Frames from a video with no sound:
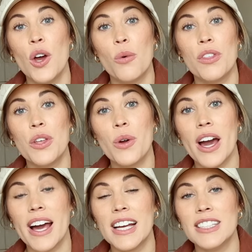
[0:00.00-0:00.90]
with you
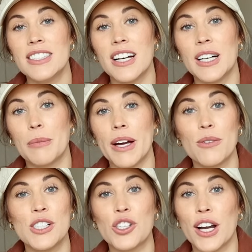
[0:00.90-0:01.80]
guys. I
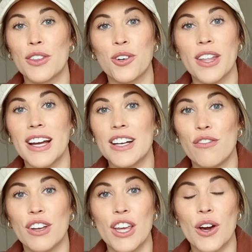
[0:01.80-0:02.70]
always try to throw that in a
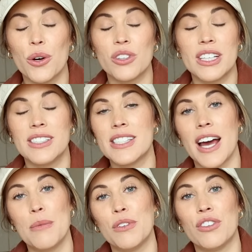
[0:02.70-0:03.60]
video this
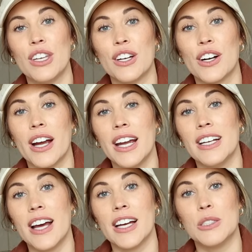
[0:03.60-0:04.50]
time of year,
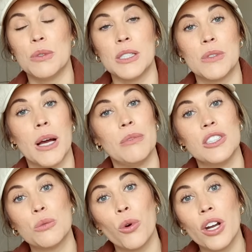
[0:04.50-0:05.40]
and I spent some time
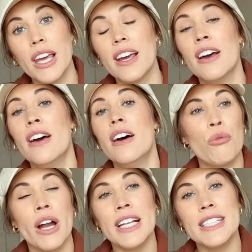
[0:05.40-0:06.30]
this morning
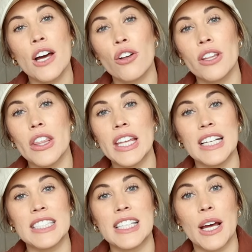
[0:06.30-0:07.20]
writing down all the
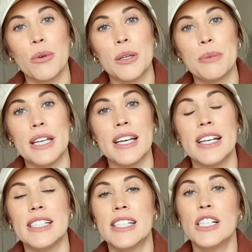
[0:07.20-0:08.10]
things that I wanna be
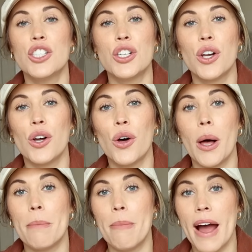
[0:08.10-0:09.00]
intentional
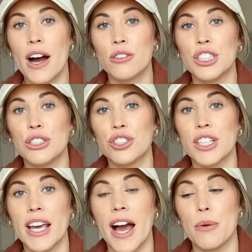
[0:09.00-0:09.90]
about.
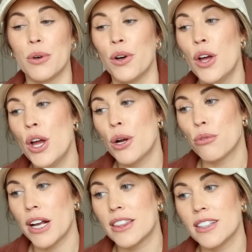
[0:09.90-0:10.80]
Usually I will
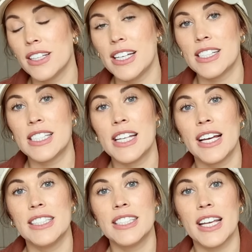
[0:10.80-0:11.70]
write the list
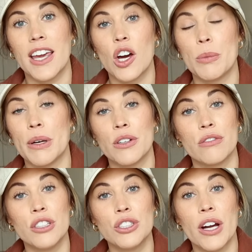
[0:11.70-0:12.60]
and stick it on my
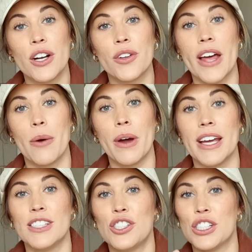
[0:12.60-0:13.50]
refrigerator. That way
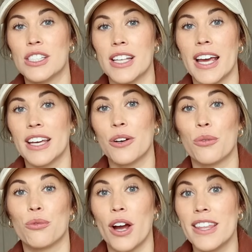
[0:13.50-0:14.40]
it's just like
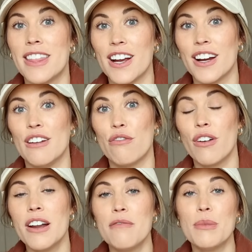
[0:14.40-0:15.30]
right there in
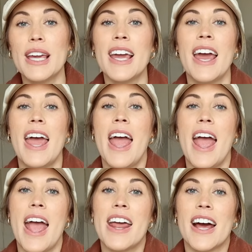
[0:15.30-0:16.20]
front of me
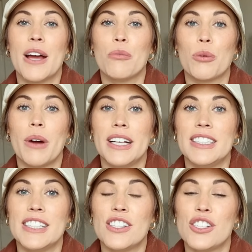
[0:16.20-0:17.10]
and I'm
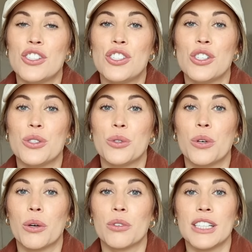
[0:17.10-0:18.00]
reminded
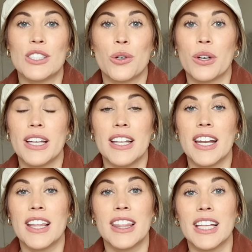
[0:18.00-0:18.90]
to really soak in
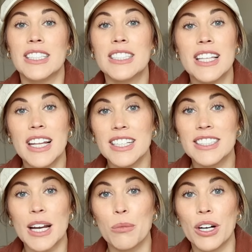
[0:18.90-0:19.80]
these things
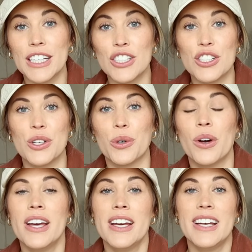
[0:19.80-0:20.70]
that I'm wanting to do
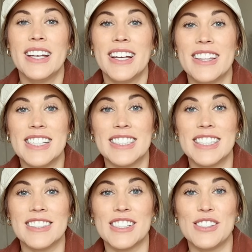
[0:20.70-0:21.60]
in this
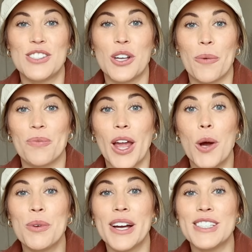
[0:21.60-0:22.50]
season. So I
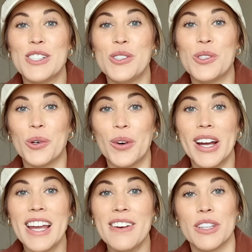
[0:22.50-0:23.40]
hope you guys
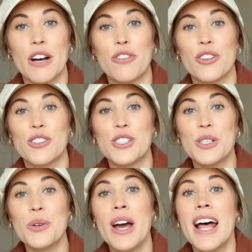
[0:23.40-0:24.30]
enjoy. Without further
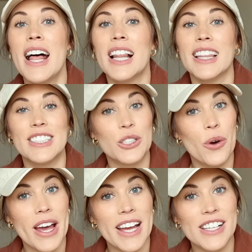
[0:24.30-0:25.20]
ado, let's go
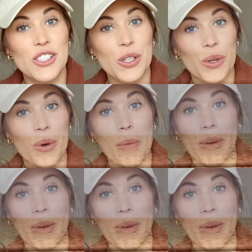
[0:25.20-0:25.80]
ahead to